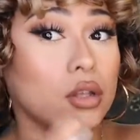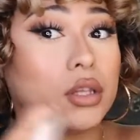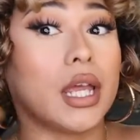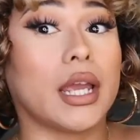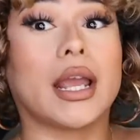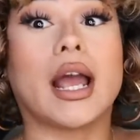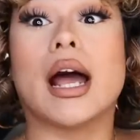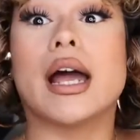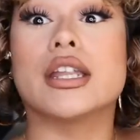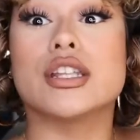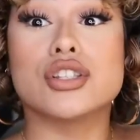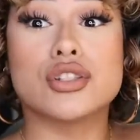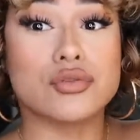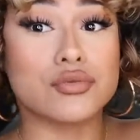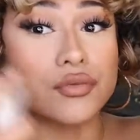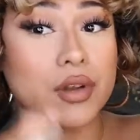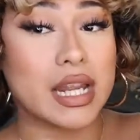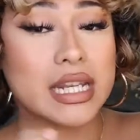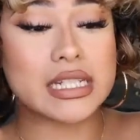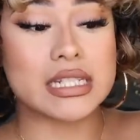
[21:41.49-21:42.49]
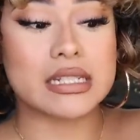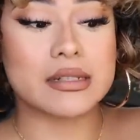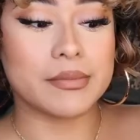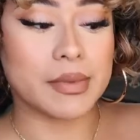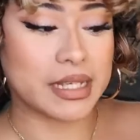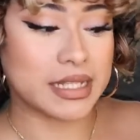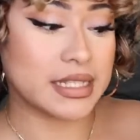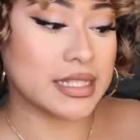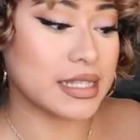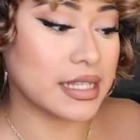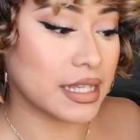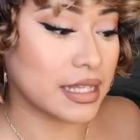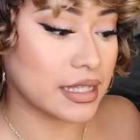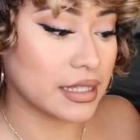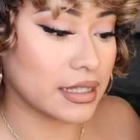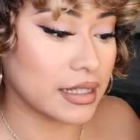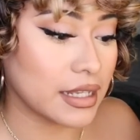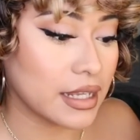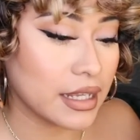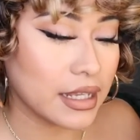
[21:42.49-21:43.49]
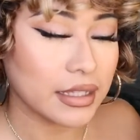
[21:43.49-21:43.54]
Like I drenched my skin.